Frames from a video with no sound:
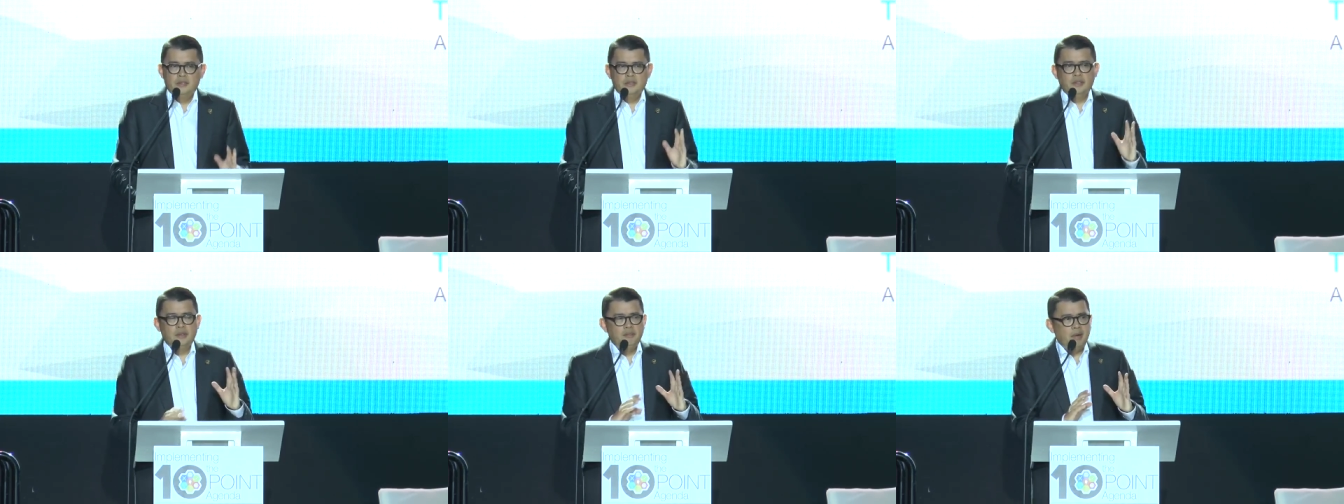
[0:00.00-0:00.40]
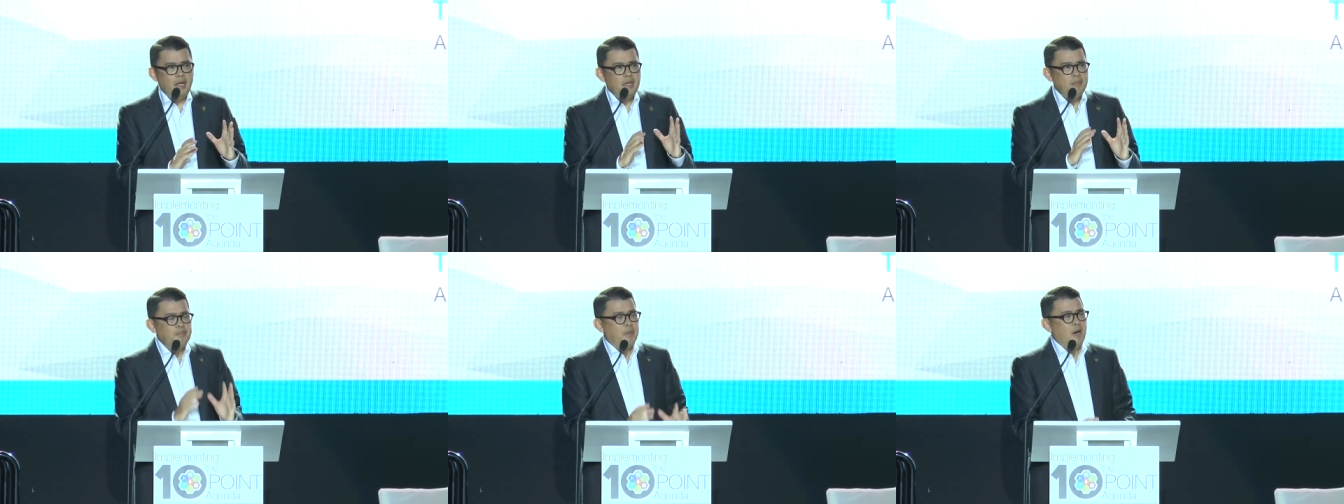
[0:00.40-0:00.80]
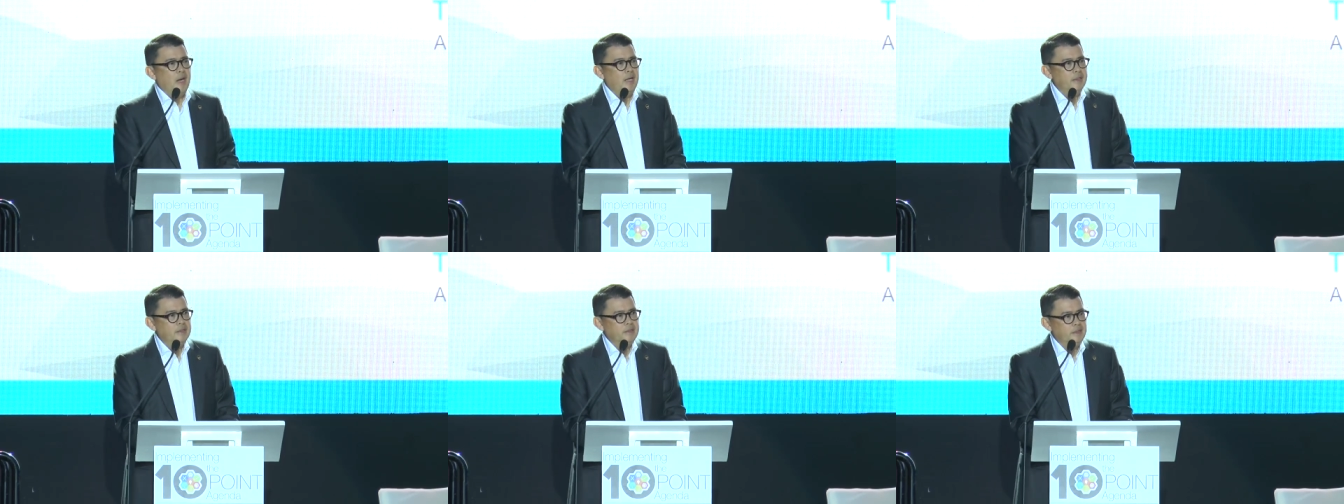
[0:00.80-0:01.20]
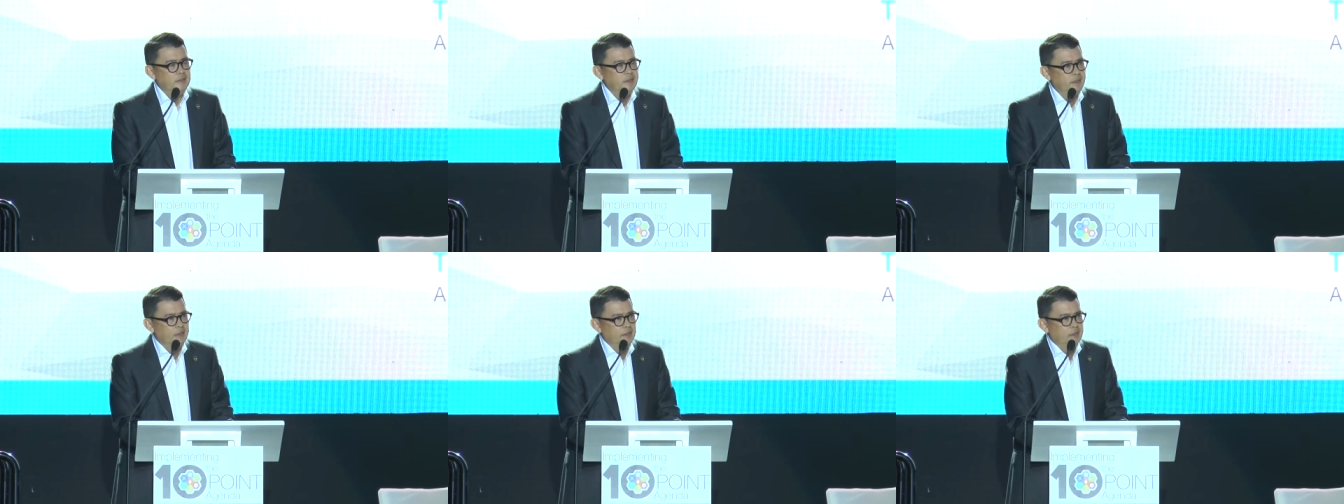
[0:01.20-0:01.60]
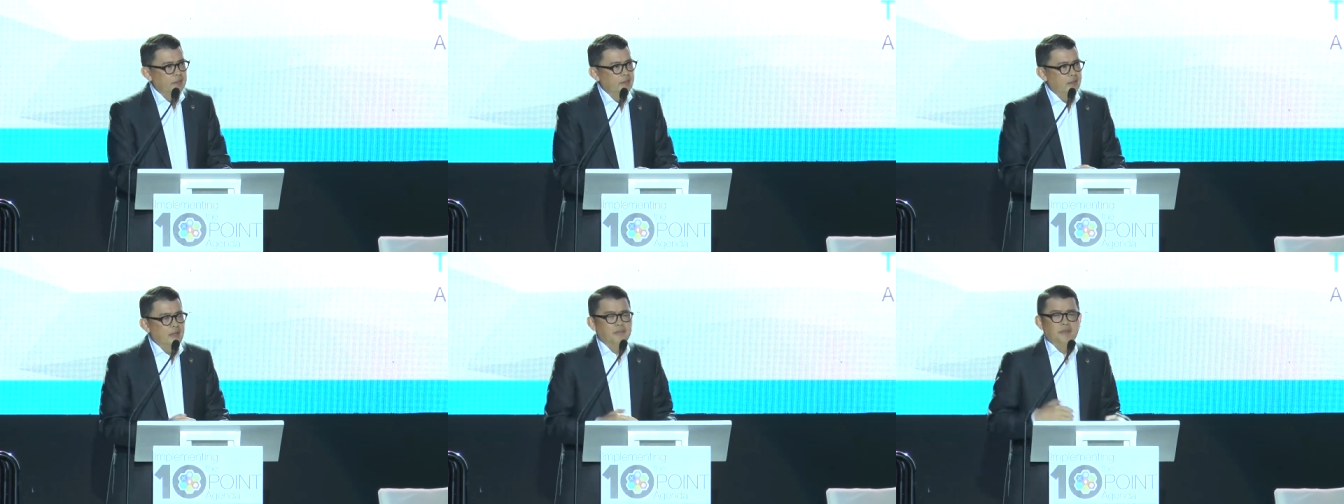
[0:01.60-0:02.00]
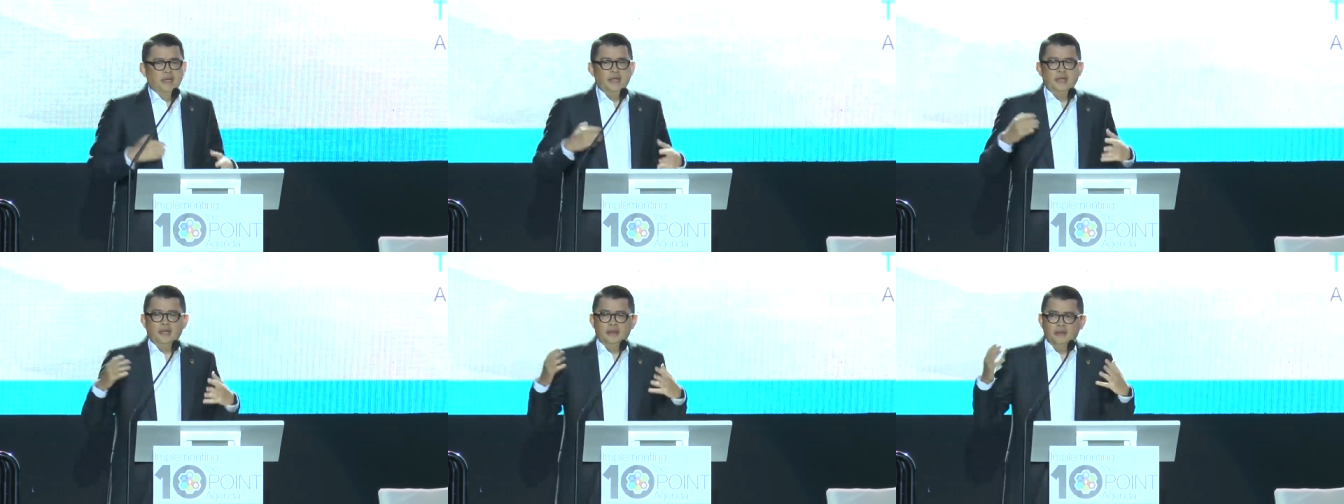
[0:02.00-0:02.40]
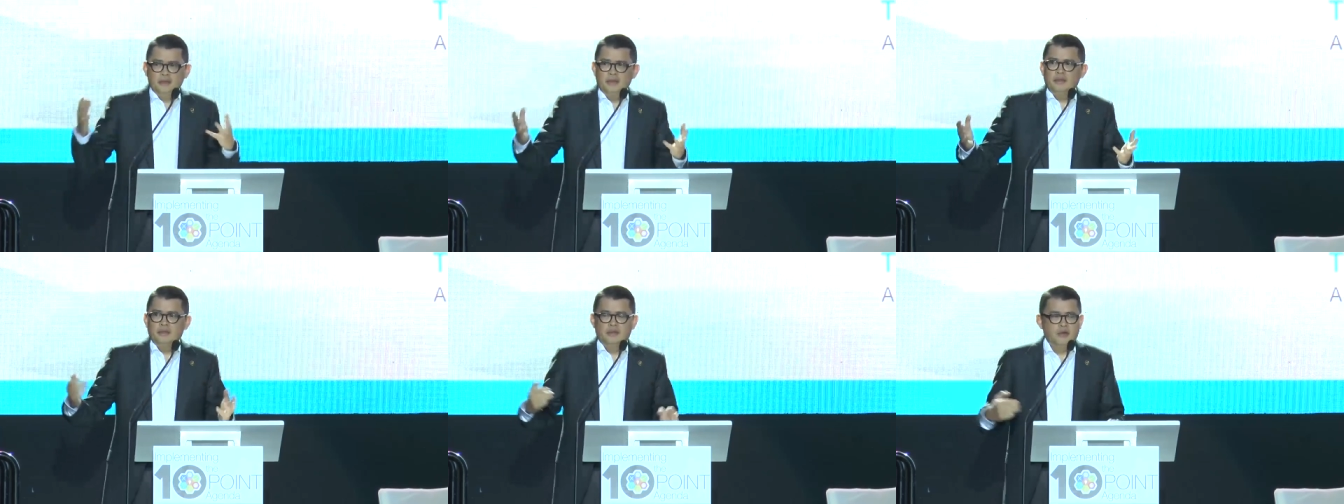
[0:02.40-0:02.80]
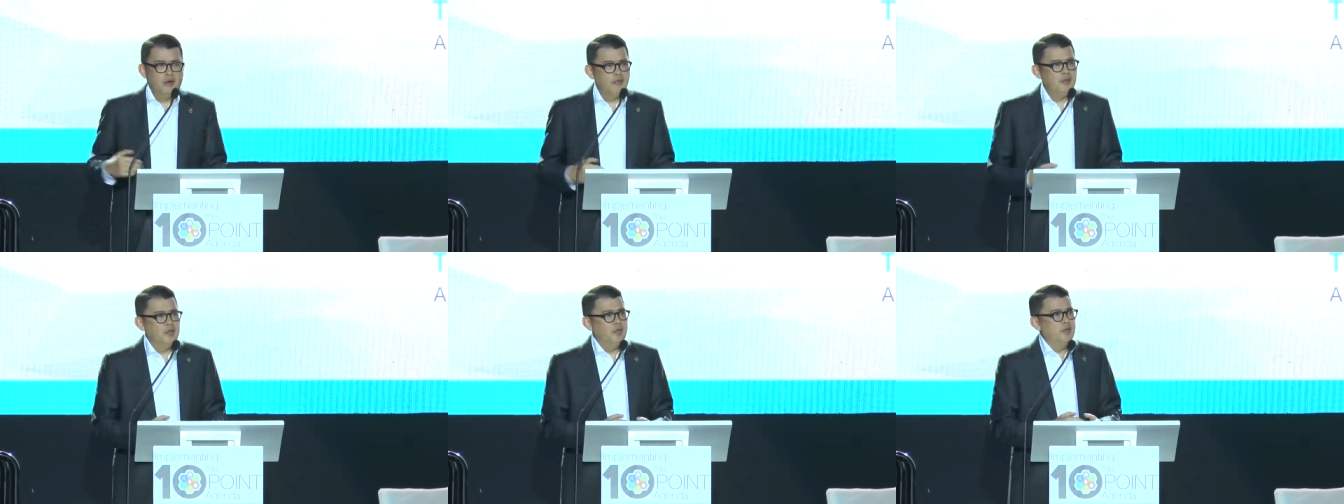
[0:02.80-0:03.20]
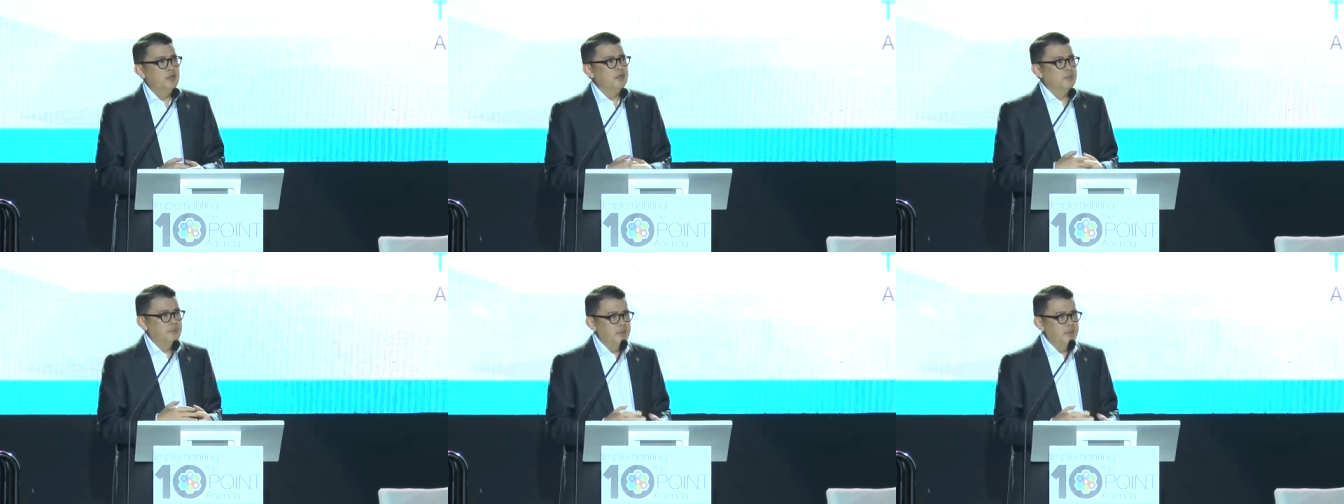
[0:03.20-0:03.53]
So the money part, I'm getting the governor,